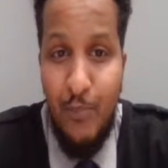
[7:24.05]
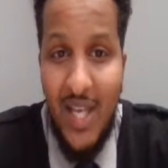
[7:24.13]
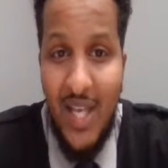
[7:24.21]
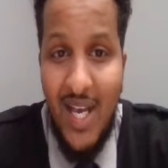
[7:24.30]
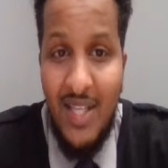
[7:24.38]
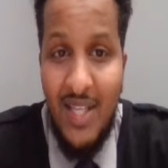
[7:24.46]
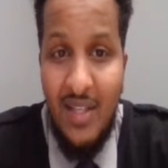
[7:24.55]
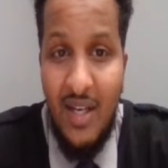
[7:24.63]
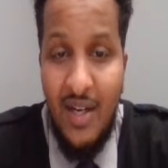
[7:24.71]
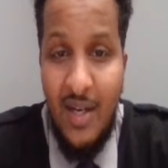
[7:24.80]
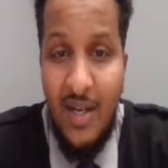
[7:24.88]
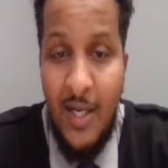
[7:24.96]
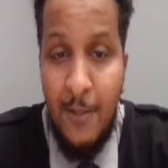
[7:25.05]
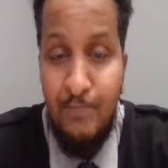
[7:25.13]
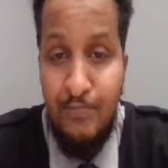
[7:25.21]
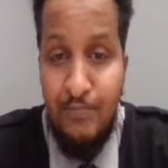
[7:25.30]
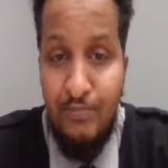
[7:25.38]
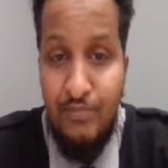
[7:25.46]
and
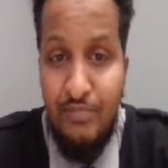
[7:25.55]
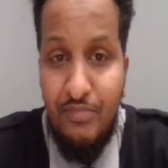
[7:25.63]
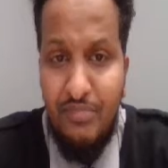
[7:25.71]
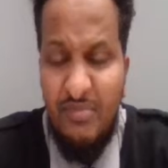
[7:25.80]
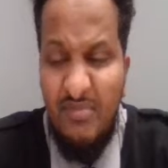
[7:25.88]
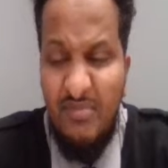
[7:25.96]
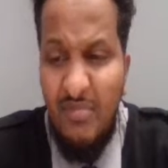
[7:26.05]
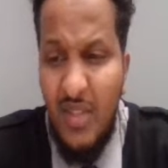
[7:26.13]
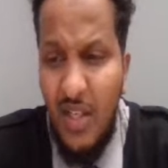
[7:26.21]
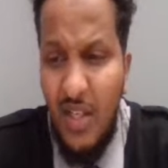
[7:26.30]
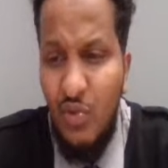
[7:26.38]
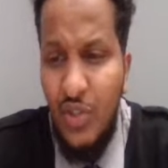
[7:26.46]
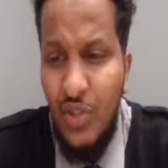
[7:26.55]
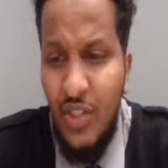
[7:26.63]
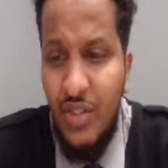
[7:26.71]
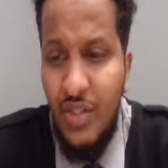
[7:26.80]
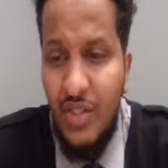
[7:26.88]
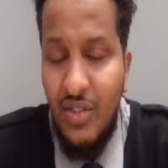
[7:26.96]
then
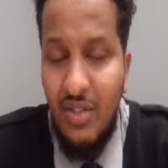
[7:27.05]
just